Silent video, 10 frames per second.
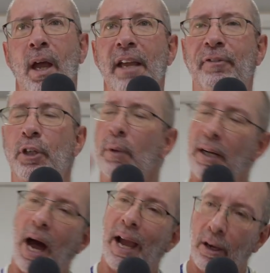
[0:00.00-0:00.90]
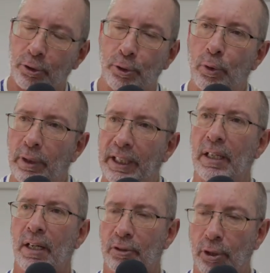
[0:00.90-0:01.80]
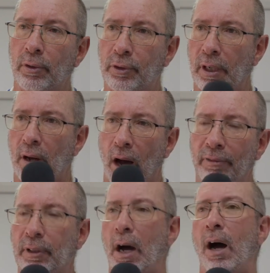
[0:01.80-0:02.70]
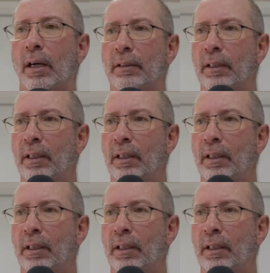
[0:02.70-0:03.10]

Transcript: If you and I are truly children of God,